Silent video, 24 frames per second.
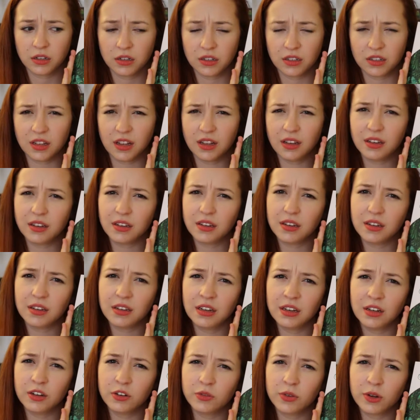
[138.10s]
Does that
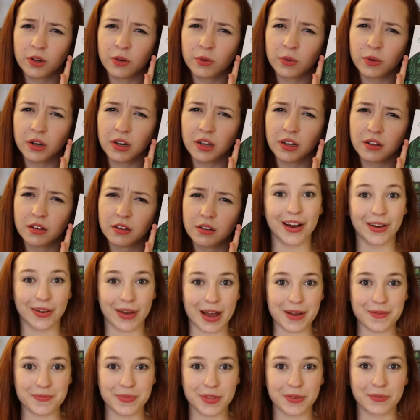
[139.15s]
need a trigger warning?
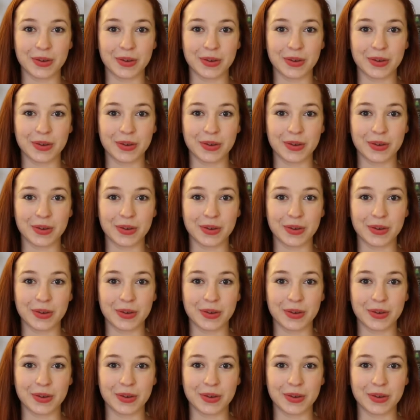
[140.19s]
Okay.